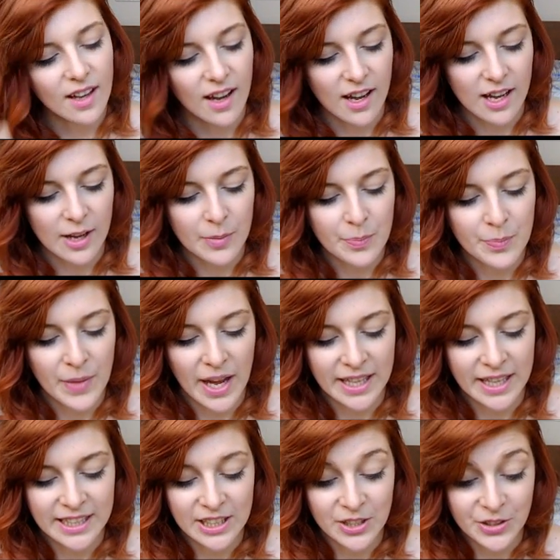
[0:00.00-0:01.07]

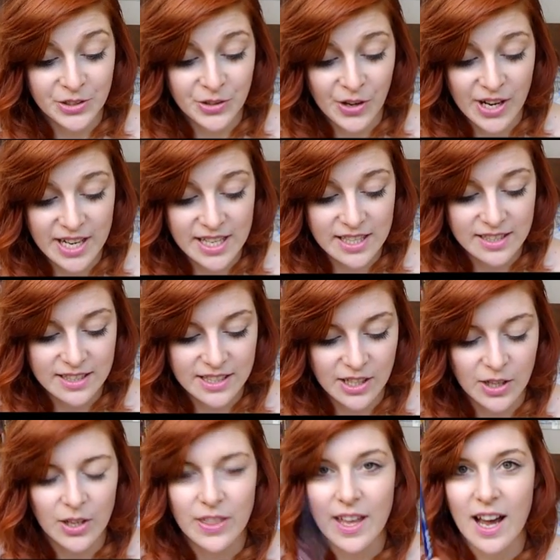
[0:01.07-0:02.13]
and it looks great.
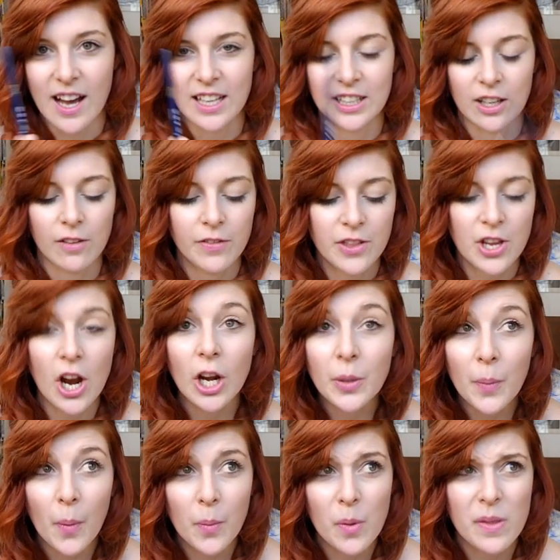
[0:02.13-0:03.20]
So that I love. The only
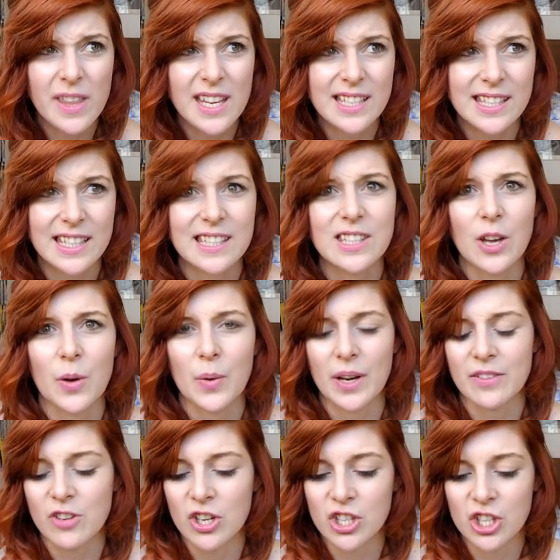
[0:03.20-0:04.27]
problem with this is though, when
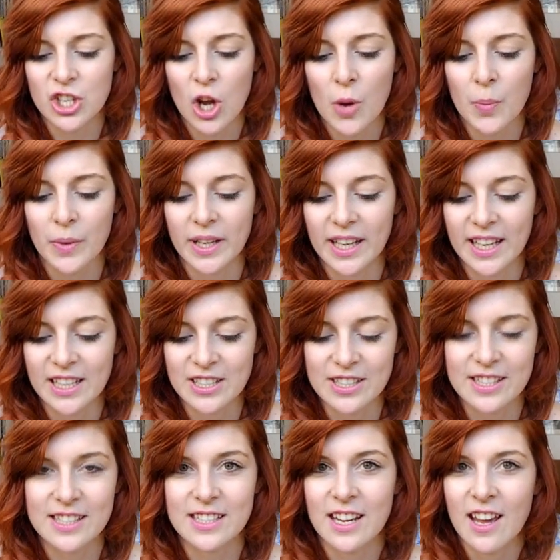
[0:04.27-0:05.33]
I try to sharpen it, it
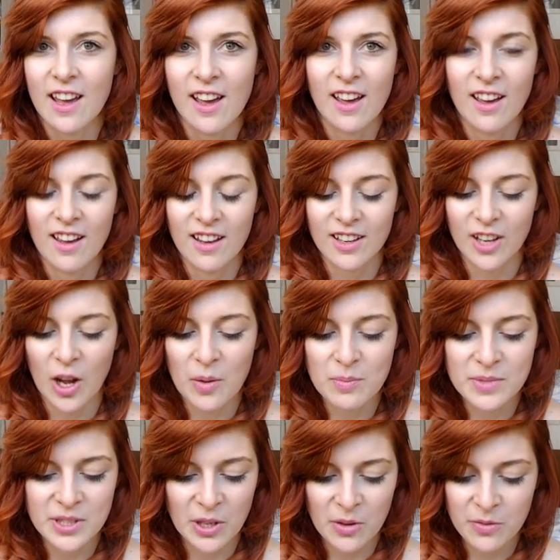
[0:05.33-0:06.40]
just
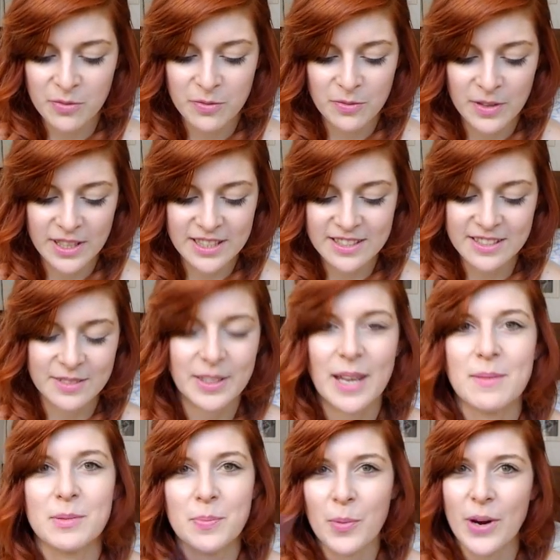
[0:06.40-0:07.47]
comes off, it
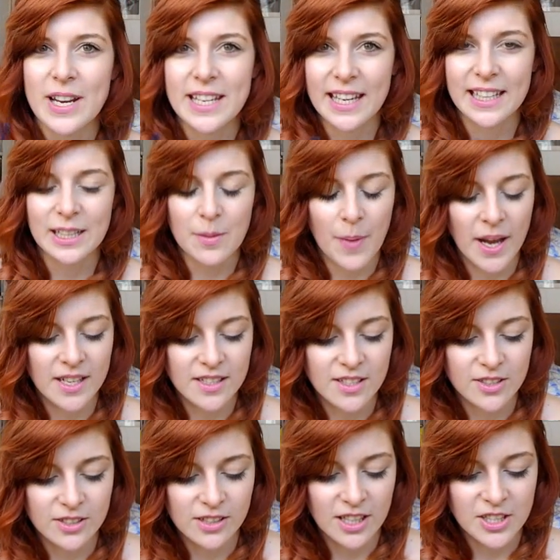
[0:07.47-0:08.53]
keeps breaking the
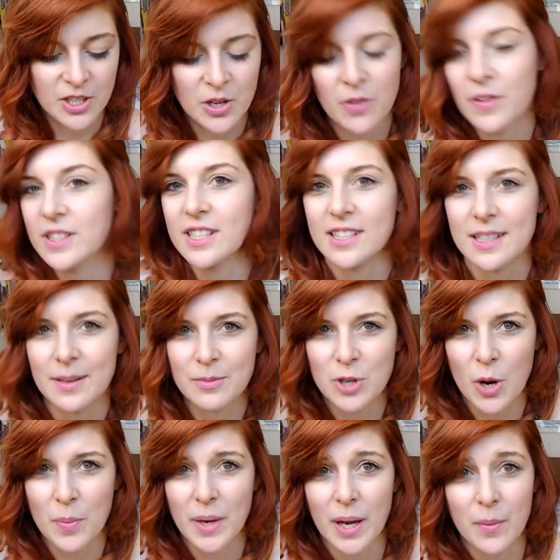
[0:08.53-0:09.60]
pencil. I don't know if it's because I'm
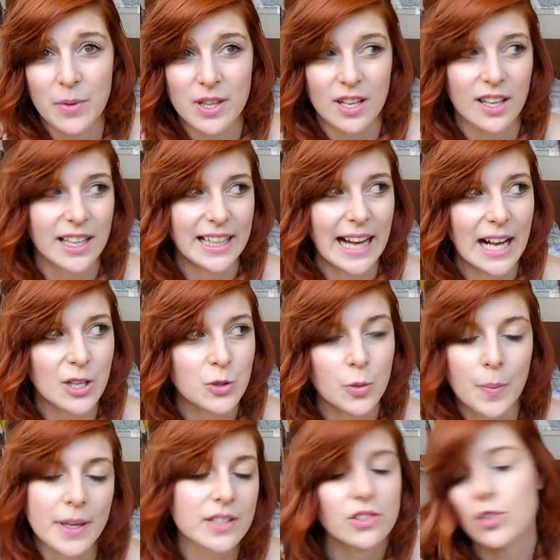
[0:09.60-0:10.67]
sharpening it with like an actual
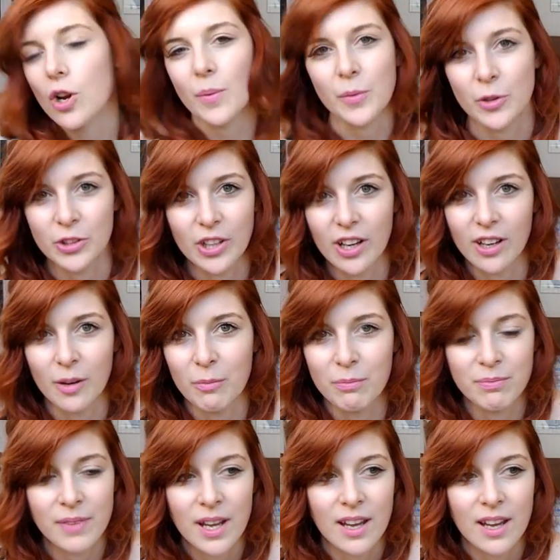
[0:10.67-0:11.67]
pencil sharpener, not